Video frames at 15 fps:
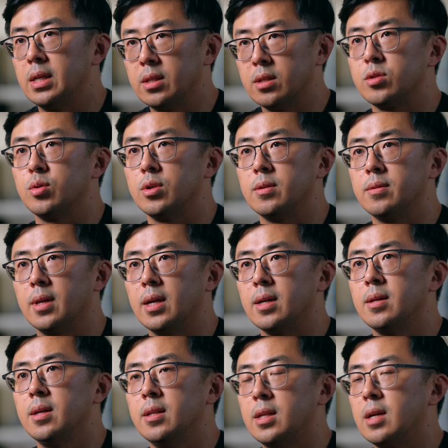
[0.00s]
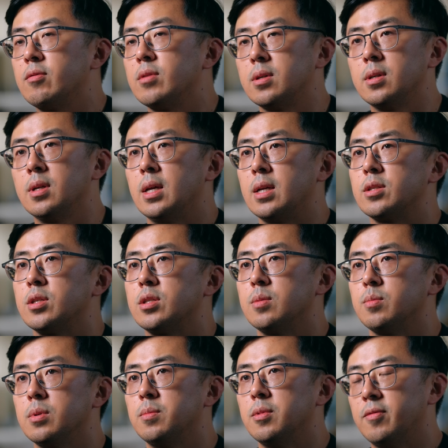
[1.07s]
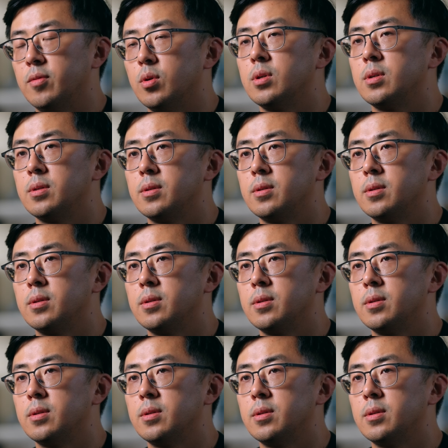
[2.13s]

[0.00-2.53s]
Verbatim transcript: industry that never existed before.